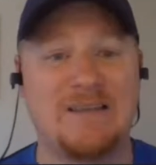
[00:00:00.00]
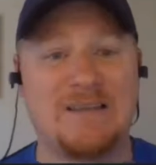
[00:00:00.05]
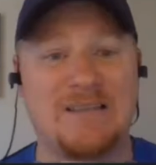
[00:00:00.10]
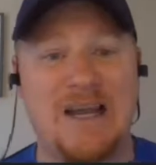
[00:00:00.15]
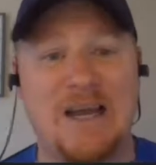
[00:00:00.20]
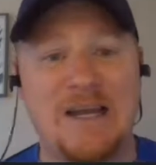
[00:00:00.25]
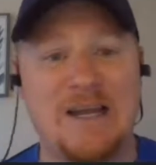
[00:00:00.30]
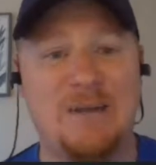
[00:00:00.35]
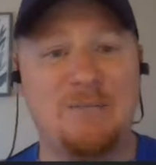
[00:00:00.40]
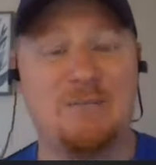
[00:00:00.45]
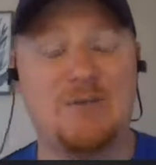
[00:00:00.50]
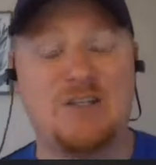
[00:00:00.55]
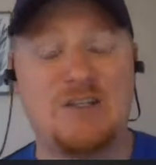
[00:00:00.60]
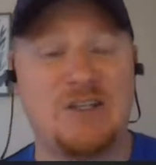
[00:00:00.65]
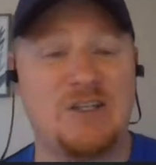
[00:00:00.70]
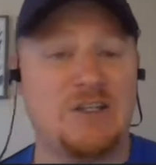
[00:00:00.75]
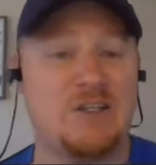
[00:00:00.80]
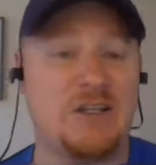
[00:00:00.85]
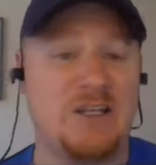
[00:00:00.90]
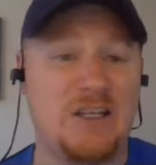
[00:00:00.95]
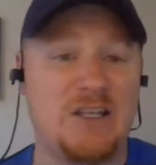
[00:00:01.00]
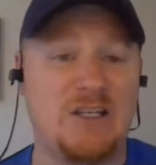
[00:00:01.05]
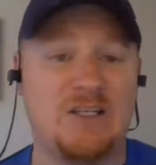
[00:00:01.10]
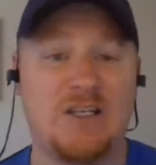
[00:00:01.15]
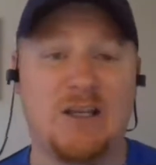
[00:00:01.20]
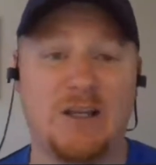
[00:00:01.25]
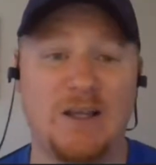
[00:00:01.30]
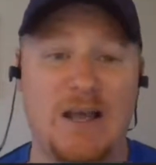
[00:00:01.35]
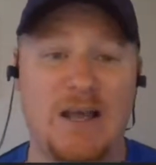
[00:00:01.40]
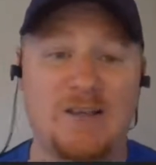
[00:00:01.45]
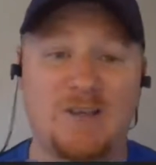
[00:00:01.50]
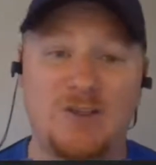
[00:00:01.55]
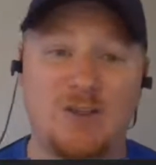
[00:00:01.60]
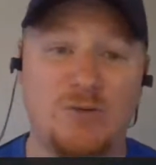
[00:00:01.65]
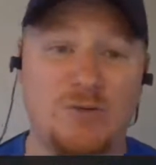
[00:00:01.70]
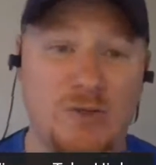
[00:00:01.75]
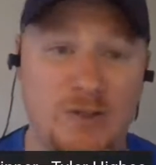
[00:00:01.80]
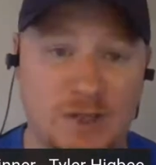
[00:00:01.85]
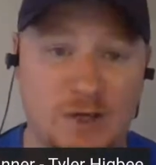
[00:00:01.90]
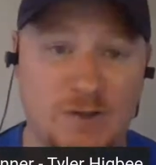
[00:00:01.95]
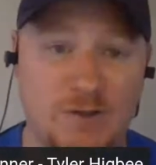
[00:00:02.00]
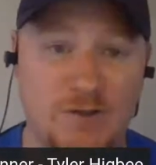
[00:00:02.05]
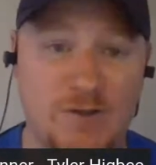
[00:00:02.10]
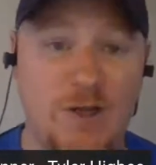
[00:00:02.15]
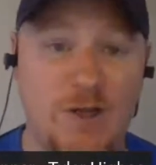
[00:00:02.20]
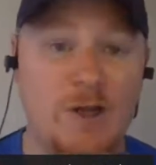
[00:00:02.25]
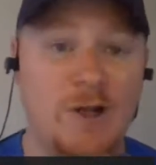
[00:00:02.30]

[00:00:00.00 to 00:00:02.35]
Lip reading: tight end position each of the last 2 years.